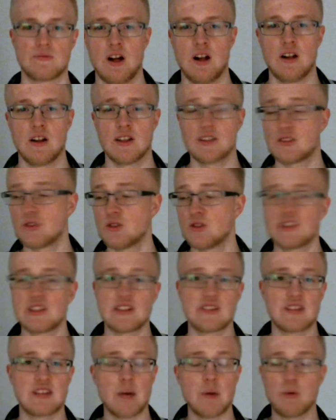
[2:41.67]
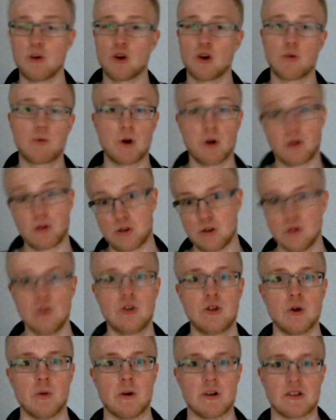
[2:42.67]
Let's use the example, you're both
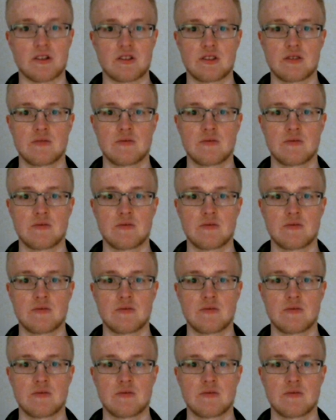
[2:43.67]
YouTubers.